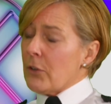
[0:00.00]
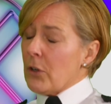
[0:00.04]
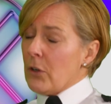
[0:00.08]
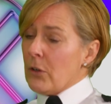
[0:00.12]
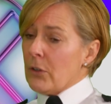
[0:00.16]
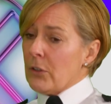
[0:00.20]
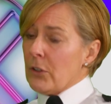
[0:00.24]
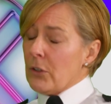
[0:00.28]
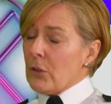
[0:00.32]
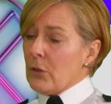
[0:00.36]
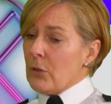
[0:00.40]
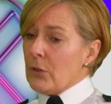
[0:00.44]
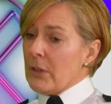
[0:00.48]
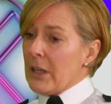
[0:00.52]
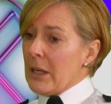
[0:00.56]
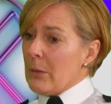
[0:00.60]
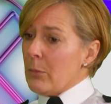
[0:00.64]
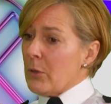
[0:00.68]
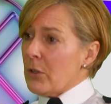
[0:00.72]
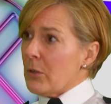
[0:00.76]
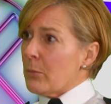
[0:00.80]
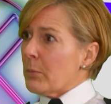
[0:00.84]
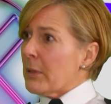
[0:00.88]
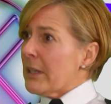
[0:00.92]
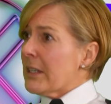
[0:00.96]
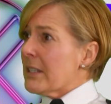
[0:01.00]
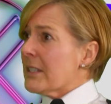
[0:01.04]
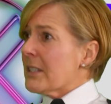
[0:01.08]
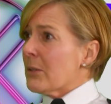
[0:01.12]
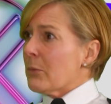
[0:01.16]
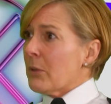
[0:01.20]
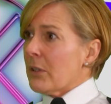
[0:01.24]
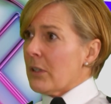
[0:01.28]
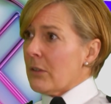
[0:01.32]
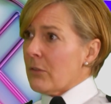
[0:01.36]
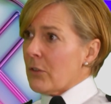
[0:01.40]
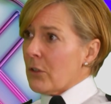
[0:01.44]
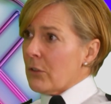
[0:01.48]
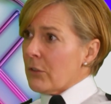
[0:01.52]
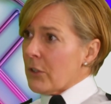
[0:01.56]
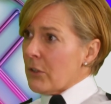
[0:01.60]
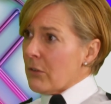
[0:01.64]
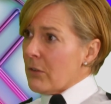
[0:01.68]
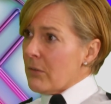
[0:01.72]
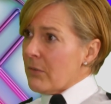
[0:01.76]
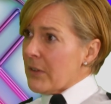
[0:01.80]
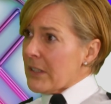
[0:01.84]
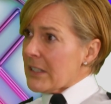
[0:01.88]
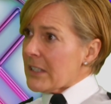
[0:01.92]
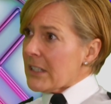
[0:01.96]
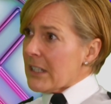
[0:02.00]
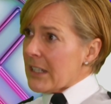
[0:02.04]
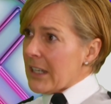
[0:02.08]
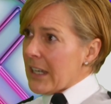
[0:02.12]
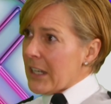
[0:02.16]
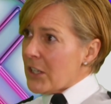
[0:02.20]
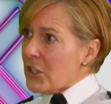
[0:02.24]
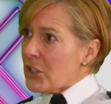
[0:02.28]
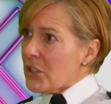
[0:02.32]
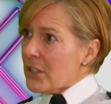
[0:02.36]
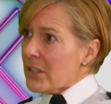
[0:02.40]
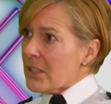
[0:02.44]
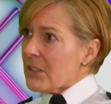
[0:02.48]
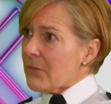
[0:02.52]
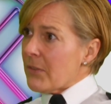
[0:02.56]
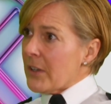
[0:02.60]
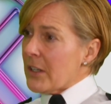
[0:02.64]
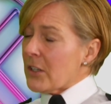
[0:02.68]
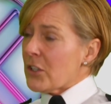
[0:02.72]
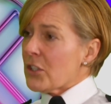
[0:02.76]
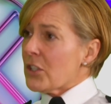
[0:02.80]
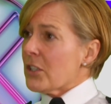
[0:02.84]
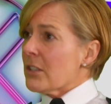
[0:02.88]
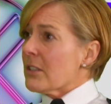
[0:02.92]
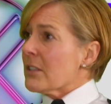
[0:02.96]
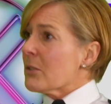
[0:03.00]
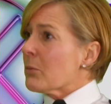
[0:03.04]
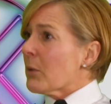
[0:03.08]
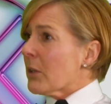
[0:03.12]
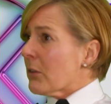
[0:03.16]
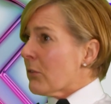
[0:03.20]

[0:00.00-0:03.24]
got your neighbourhood policing, whether you've got your investigations functions,